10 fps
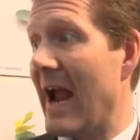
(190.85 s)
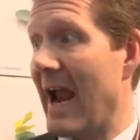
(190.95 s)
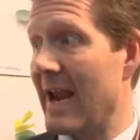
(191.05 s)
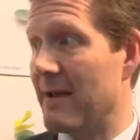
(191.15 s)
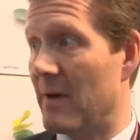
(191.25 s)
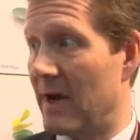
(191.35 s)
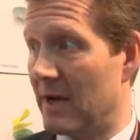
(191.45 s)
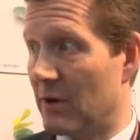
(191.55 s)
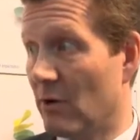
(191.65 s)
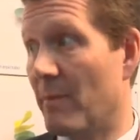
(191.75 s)
a
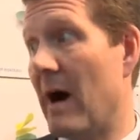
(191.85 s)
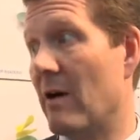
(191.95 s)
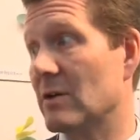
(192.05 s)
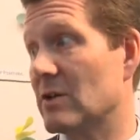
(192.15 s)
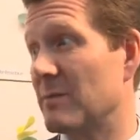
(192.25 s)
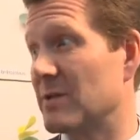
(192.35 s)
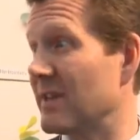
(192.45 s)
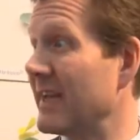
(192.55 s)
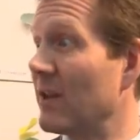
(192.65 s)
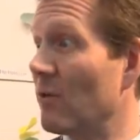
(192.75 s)
lower power
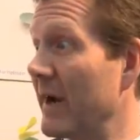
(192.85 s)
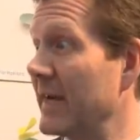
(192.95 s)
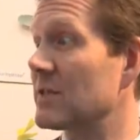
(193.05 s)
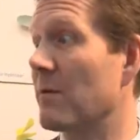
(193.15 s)
consumption in the range